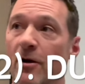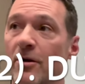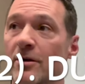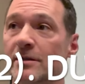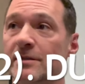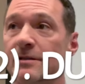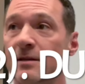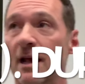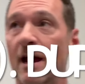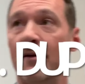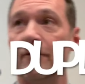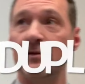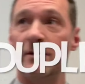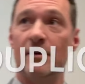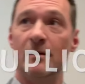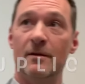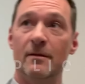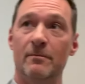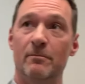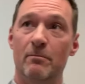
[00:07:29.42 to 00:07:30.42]
I always have
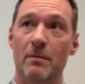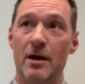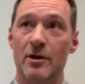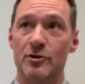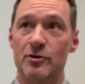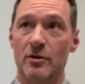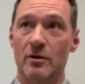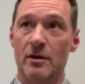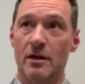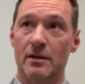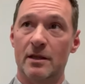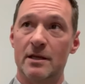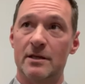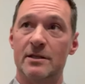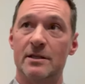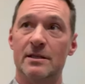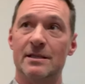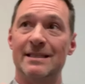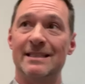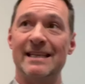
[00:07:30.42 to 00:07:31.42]
to make sure that this
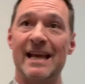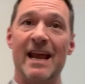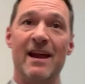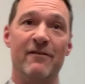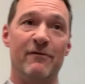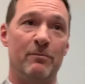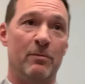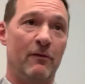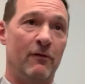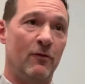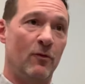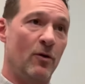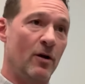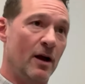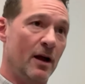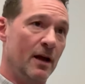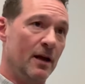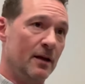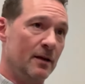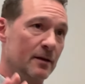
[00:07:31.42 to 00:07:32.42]
is safe before
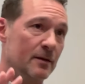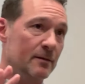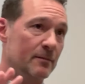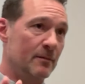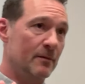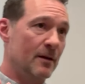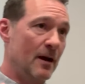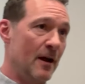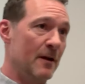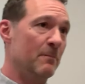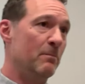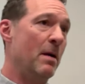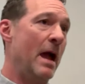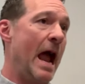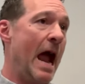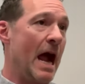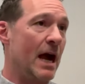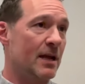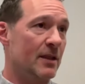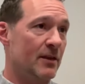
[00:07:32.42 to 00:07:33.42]
I
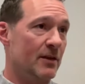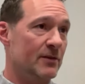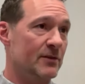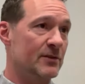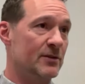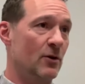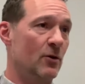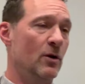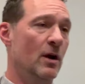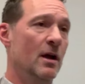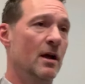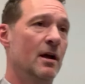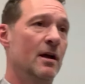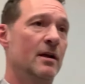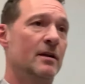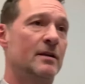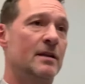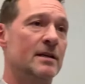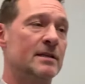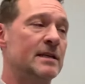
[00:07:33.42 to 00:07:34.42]
unpack this. So,
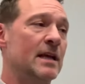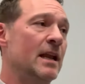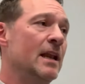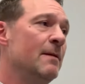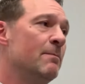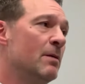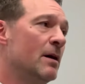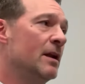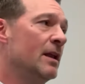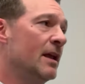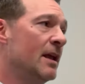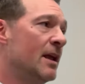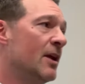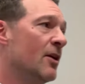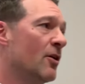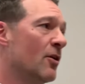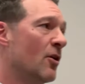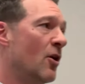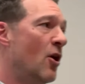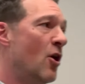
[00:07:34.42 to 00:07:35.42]
does anybody
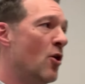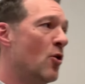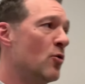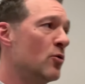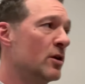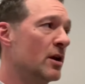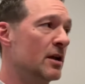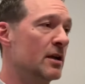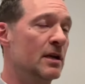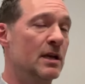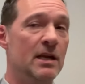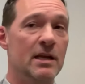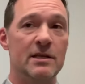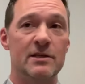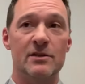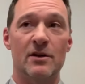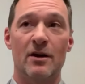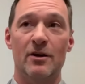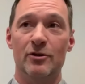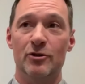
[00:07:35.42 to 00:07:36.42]
here own a
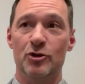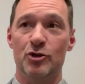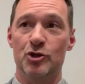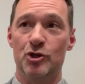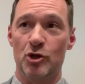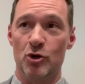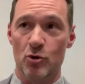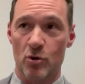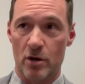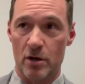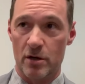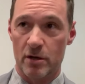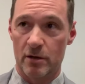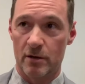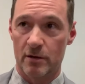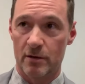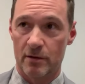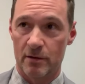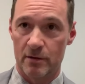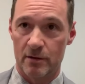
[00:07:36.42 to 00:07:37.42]
Nissan Juke?
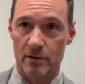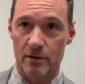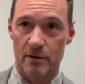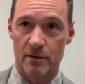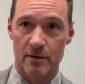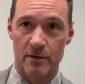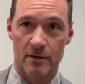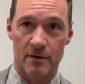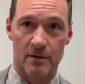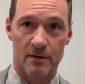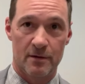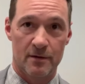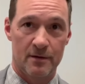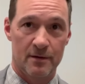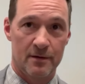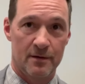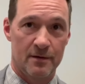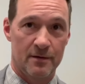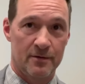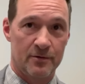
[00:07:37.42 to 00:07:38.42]

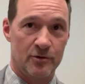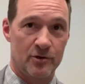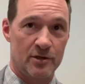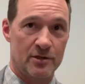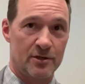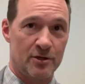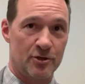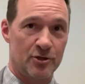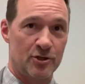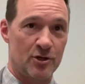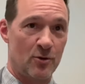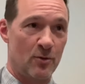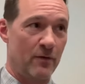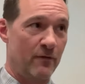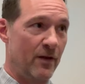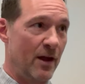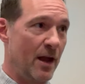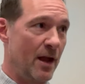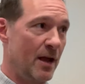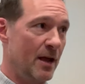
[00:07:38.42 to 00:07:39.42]
Just a show of
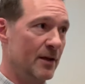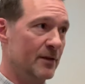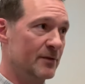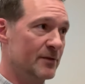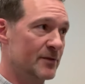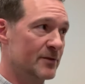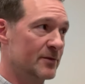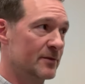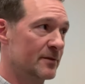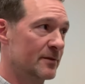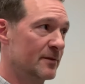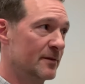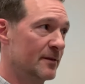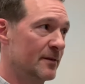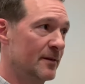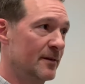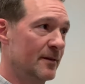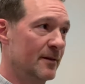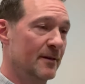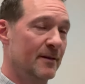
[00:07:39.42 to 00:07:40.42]
hands.
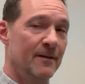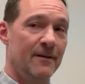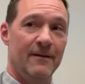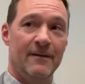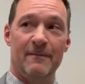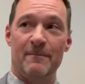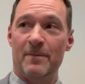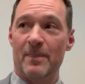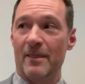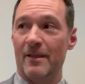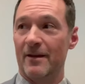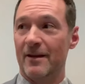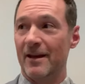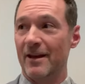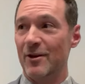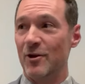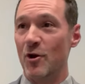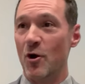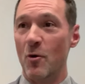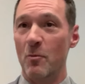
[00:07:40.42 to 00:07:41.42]
Okay,
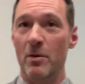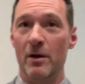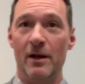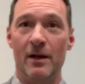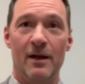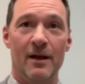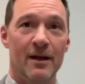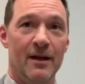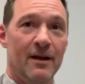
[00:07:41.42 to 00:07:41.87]
nobody.